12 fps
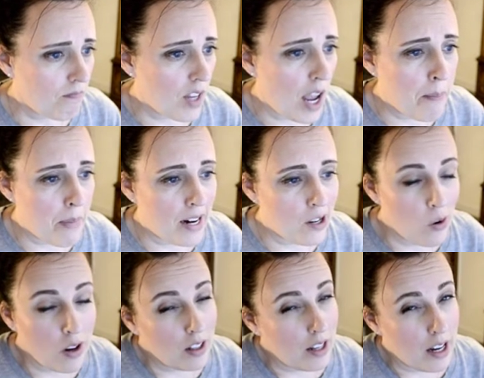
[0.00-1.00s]
I might go
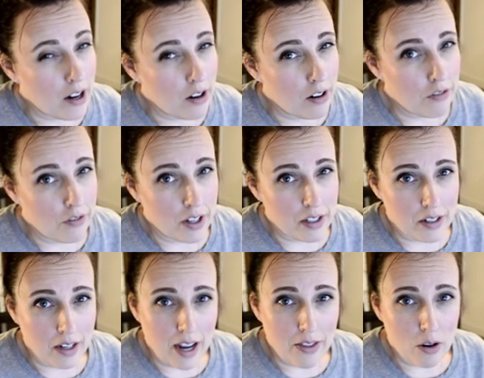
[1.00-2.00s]
in later and
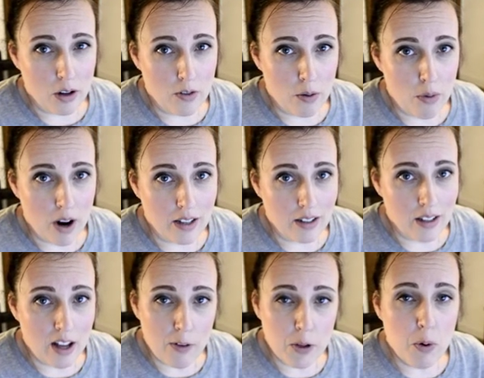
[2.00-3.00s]
investigate their different pricing
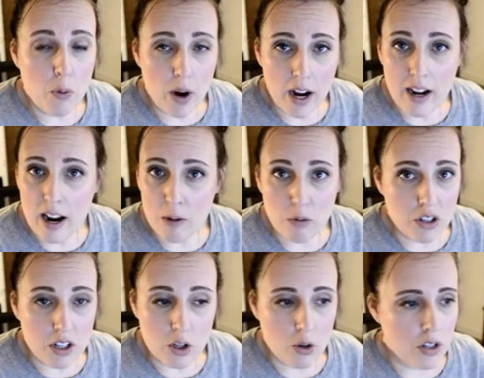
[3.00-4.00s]
levels, but right now I'm just
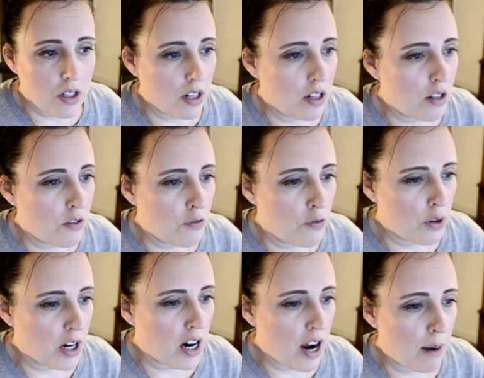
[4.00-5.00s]
interested in the
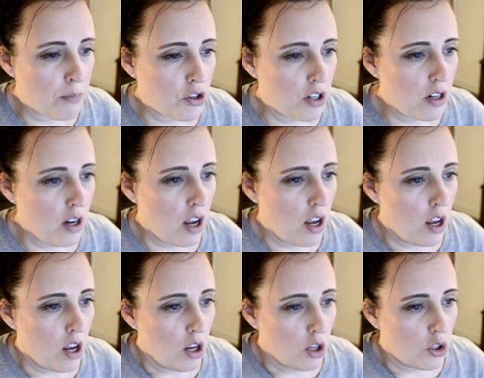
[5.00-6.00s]
free option.
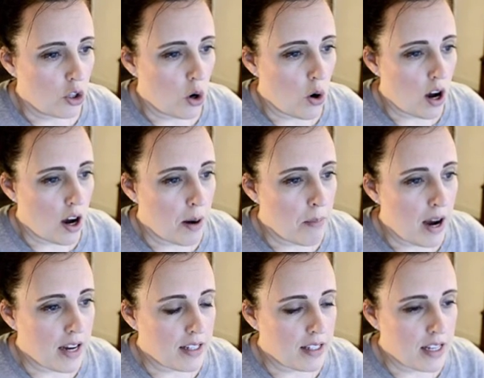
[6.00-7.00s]
So
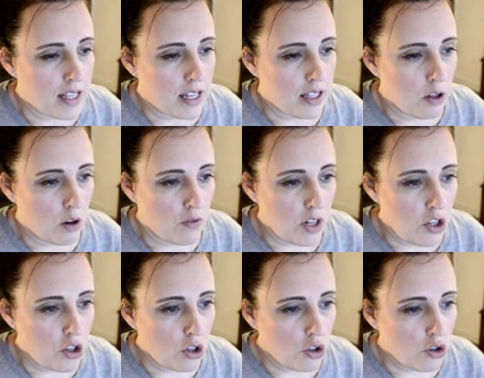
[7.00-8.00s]
I see that you have
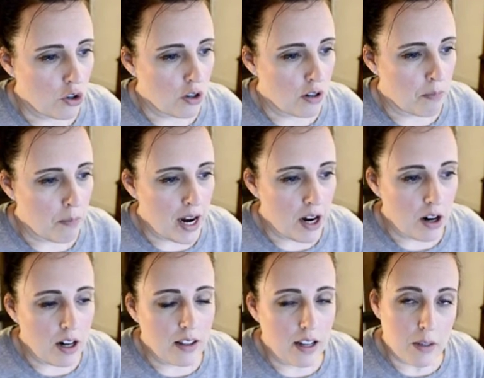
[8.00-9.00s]
teacher, student, and
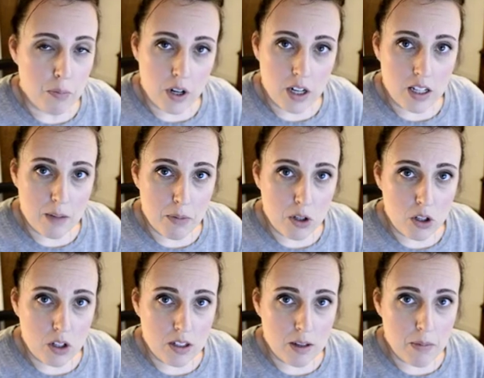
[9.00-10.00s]
parent. That's pretty
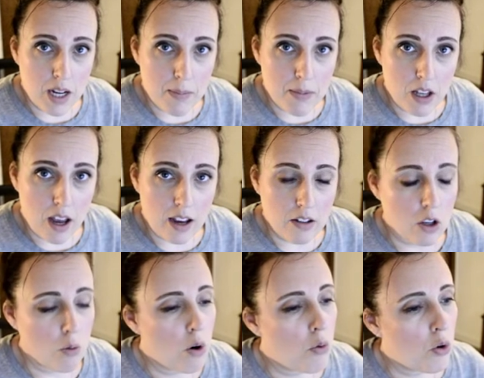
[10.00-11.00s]
typical. Sometimes they'll ask you
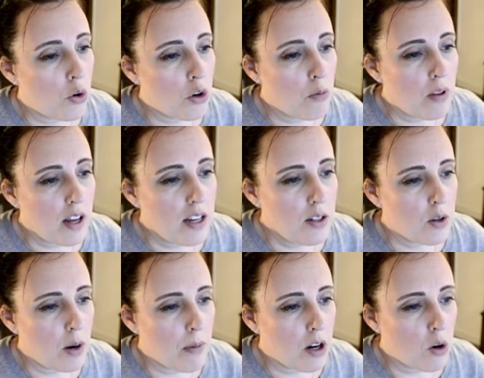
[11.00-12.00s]
what role you'll play, so
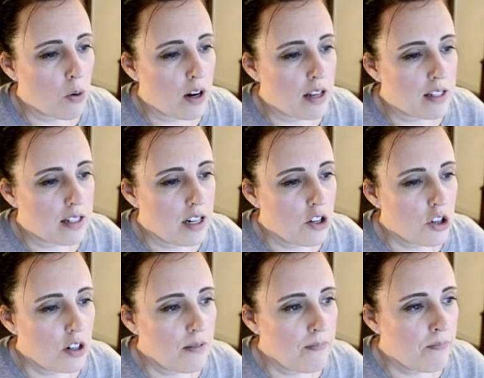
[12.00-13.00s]
I'm going to go in as a
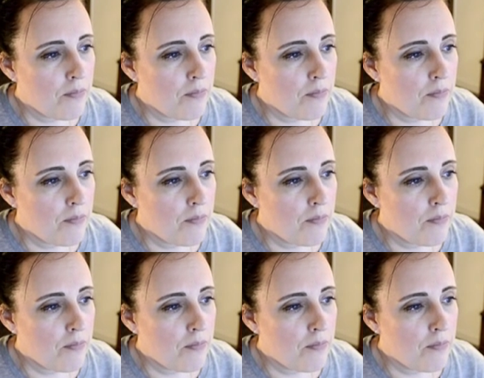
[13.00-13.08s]
teacher.